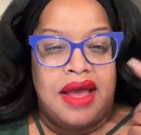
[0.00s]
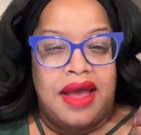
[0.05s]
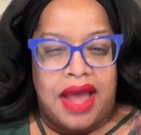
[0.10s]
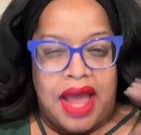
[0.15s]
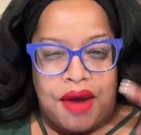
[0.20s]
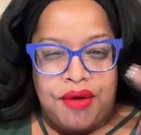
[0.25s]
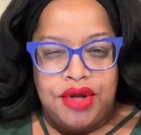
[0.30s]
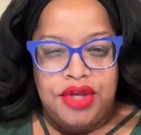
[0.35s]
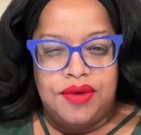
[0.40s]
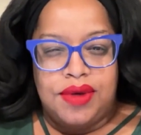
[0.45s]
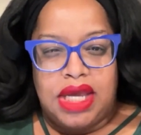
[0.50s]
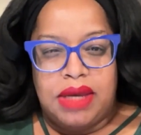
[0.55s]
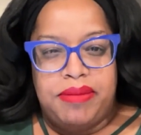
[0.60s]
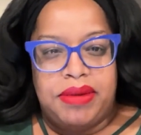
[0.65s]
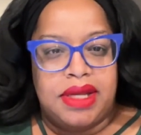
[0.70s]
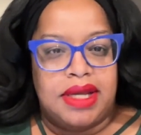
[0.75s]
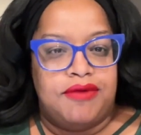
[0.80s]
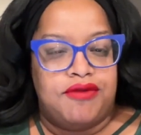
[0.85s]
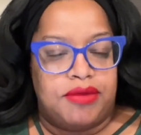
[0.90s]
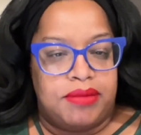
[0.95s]
How are you
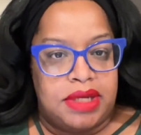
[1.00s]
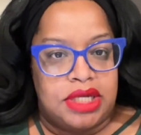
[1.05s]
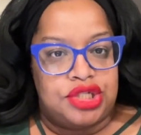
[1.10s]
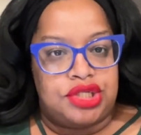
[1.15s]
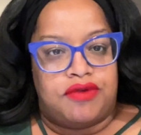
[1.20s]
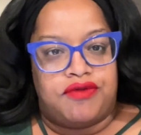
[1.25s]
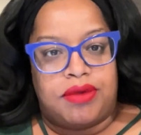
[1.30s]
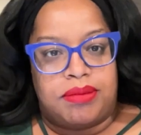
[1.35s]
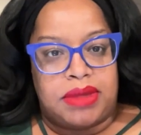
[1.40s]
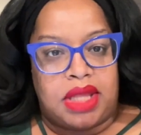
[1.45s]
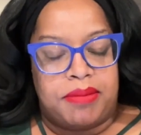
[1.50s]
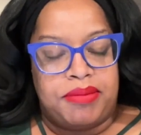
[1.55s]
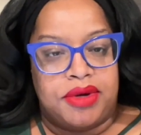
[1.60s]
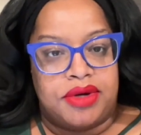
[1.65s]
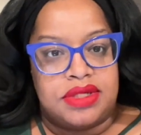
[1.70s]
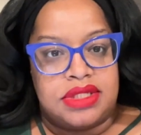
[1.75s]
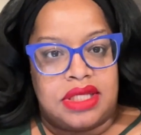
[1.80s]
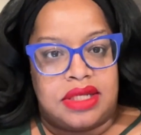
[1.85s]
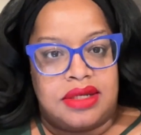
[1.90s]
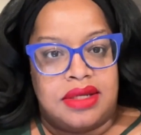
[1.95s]
keeping information from that
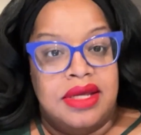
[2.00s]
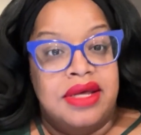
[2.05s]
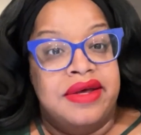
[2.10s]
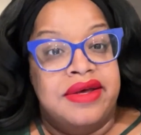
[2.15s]
person?